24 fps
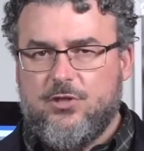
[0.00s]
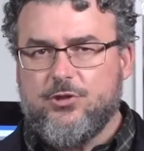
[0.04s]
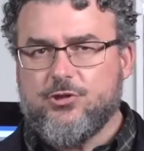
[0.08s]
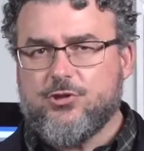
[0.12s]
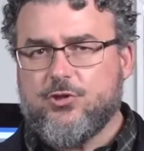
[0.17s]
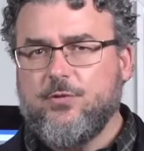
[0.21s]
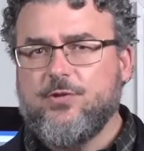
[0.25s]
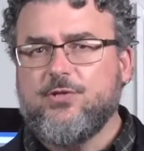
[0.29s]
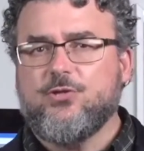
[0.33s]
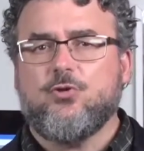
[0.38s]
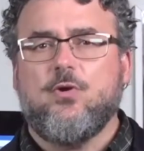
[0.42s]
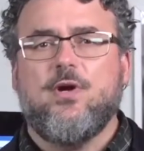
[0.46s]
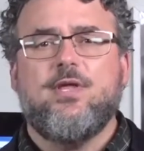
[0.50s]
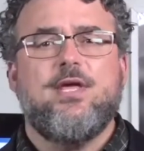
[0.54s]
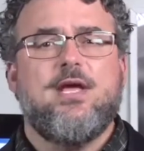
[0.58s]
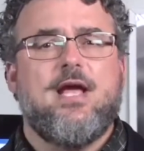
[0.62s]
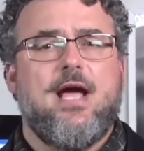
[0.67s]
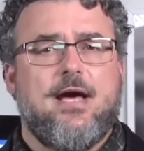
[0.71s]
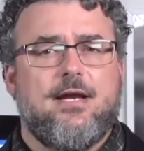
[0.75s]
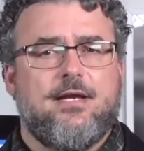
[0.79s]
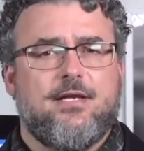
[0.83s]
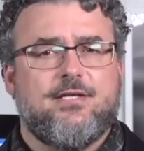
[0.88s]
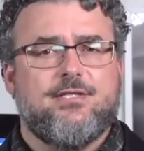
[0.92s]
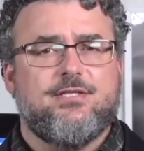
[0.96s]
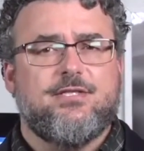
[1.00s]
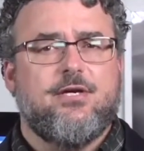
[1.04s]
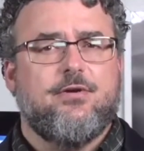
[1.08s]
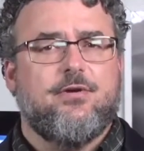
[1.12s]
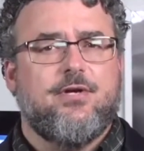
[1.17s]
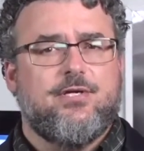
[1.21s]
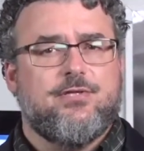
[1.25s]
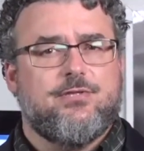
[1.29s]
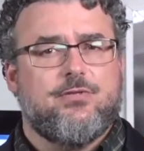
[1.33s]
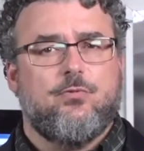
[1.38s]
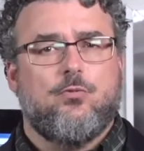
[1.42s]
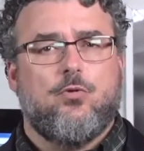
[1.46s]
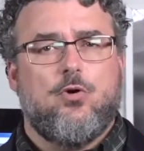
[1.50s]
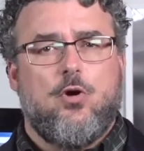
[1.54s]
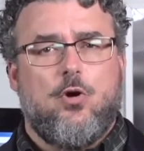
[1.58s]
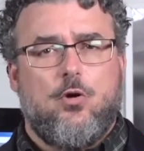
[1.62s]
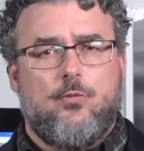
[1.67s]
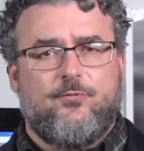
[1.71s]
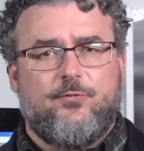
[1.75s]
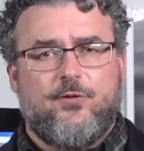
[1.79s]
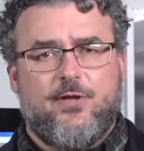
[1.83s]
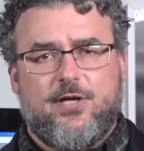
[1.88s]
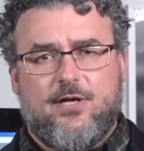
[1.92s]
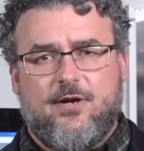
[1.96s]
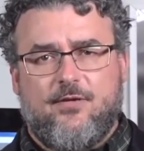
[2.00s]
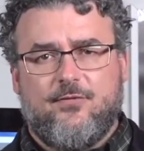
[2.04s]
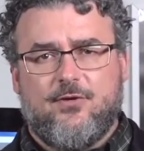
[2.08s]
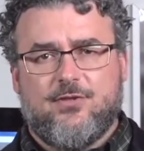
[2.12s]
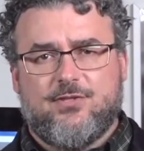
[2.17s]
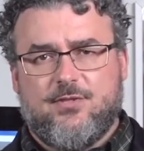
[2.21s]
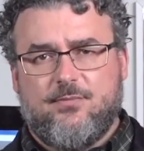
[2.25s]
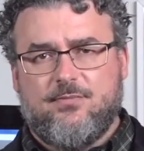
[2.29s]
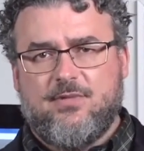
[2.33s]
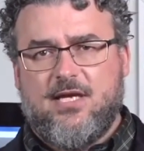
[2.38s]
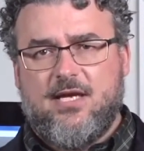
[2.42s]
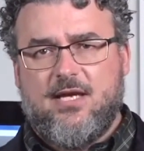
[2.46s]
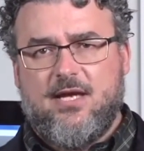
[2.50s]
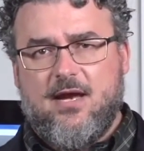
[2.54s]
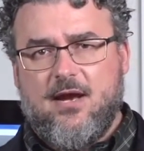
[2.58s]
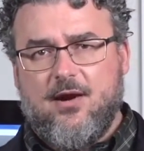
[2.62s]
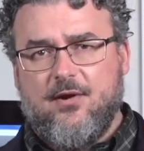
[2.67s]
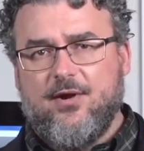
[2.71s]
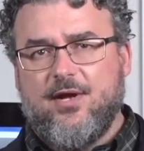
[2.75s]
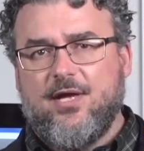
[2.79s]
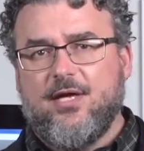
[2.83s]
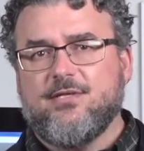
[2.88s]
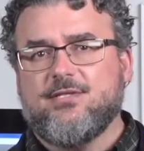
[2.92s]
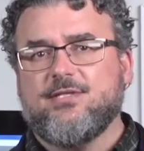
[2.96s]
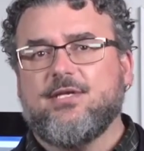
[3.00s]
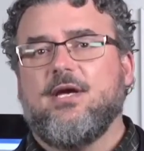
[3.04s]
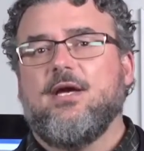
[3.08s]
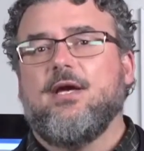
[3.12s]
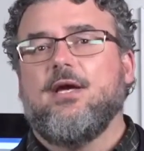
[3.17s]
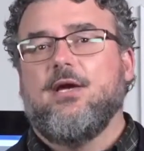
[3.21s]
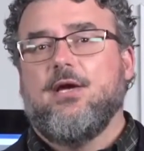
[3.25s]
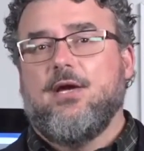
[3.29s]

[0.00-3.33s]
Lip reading: So enjoy the Onyx series. We'll hopefully cover some key areas.